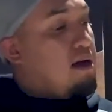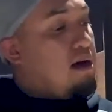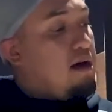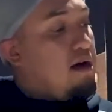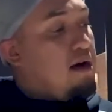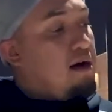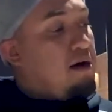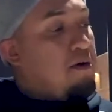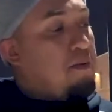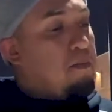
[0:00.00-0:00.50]

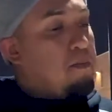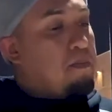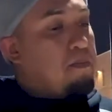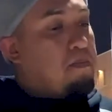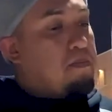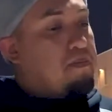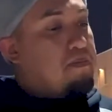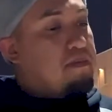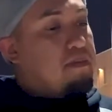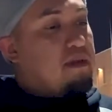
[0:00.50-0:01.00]

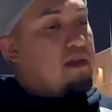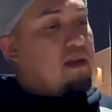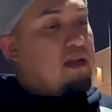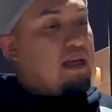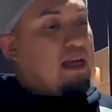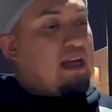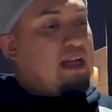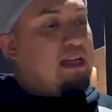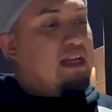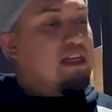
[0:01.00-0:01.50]

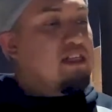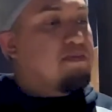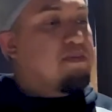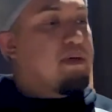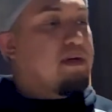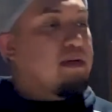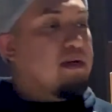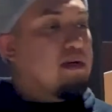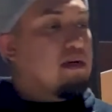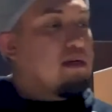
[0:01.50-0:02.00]
Um, and that's
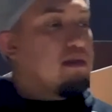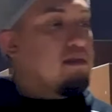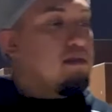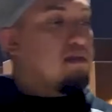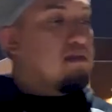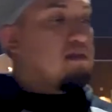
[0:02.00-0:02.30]
because